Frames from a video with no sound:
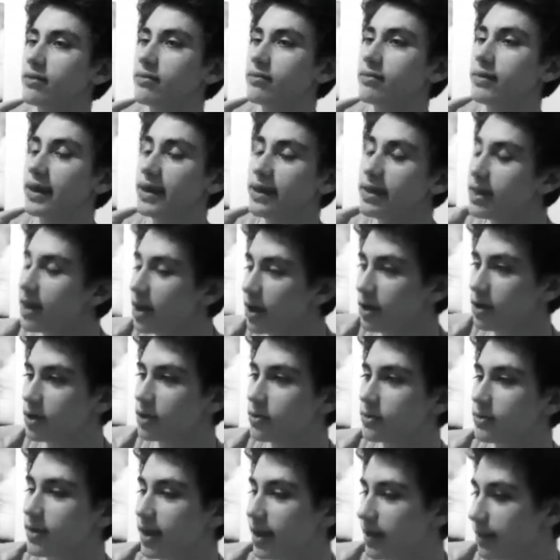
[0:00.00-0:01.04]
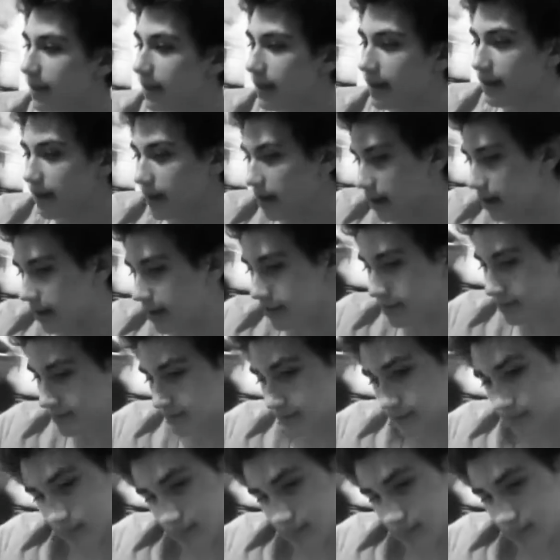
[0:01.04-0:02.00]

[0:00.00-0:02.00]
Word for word: they tell you that um,